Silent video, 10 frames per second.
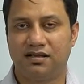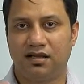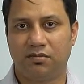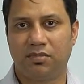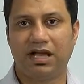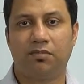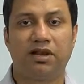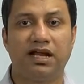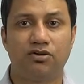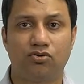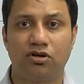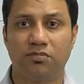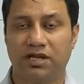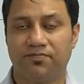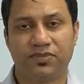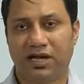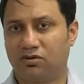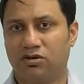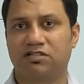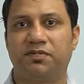My upline told me, I
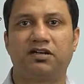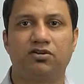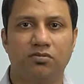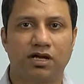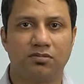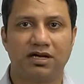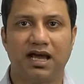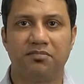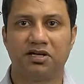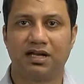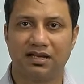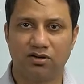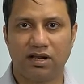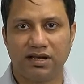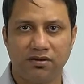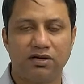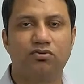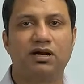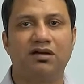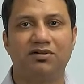don't expect you to become a diamond, and you anyway
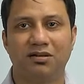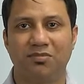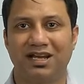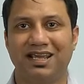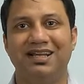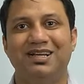don't have any money,